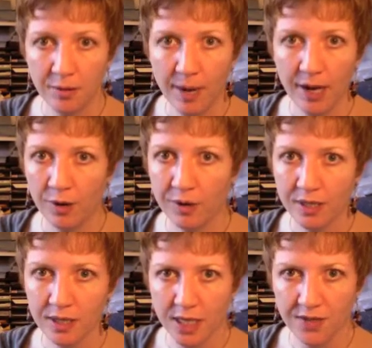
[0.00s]
my own
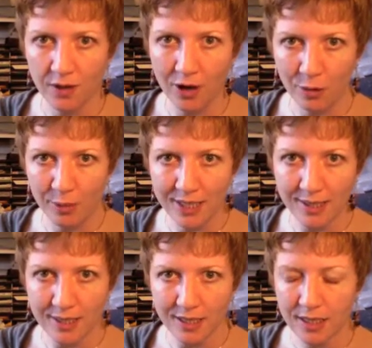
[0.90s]
successful art
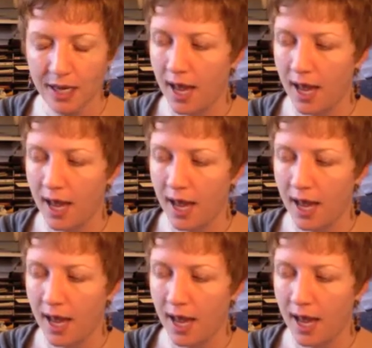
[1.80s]
business